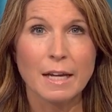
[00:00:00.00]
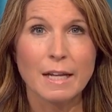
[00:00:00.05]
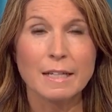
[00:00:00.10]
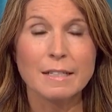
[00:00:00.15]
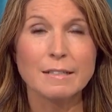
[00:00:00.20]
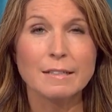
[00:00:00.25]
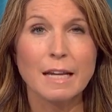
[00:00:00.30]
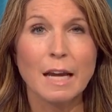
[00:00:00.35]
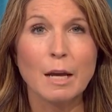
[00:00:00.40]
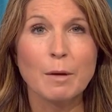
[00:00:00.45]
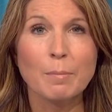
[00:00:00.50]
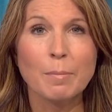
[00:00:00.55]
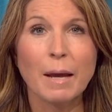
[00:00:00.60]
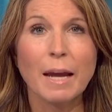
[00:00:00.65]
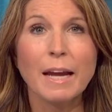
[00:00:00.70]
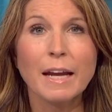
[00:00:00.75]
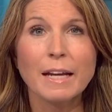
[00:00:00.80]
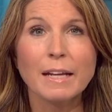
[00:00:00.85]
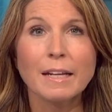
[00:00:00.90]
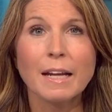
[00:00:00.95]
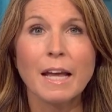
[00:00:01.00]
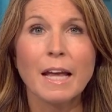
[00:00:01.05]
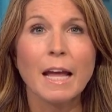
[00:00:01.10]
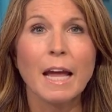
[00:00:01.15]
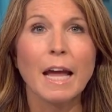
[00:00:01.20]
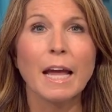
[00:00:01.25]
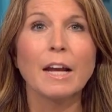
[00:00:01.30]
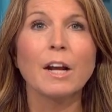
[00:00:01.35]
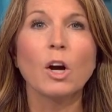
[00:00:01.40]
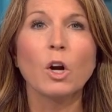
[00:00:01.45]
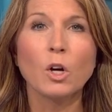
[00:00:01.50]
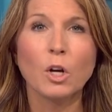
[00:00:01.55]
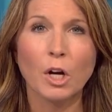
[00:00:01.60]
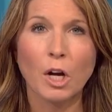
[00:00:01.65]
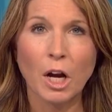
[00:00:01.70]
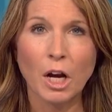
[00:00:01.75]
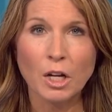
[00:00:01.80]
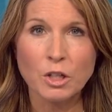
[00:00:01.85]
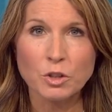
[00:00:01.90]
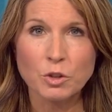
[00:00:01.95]
his campaign, and our
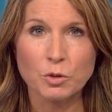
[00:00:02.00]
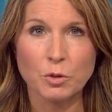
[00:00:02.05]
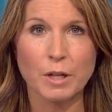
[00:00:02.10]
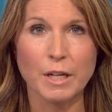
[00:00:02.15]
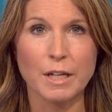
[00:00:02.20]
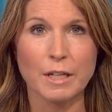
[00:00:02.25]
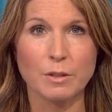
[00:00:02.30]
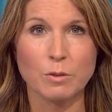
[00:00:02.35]
country